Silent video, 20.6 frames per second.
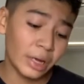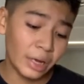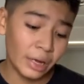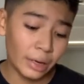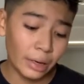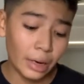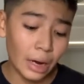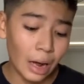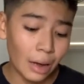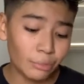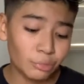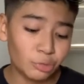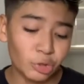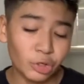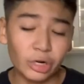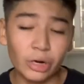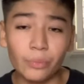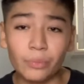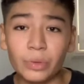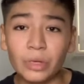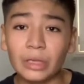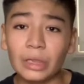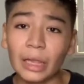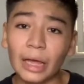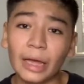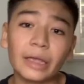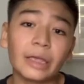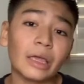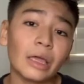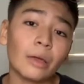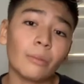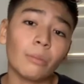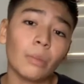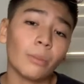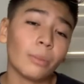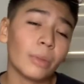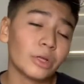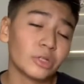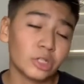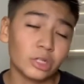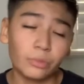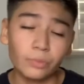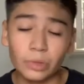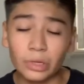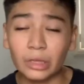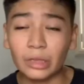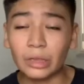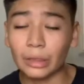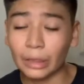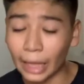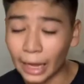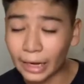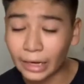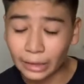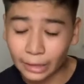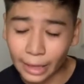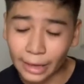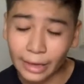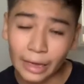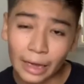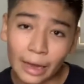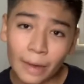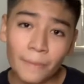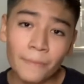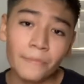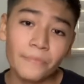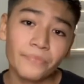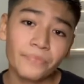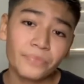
And I'm trying to be like him. I'm not trying to be like him,